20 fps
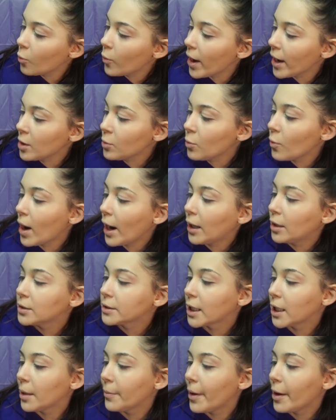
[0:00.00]
Wet n Wild
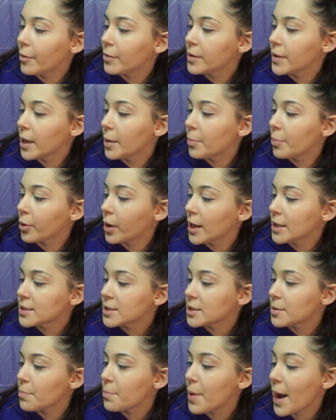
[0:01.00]
came out with a
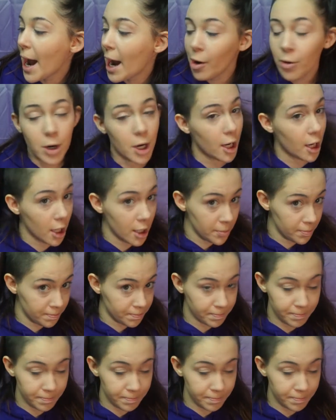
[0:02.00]
pressed powder,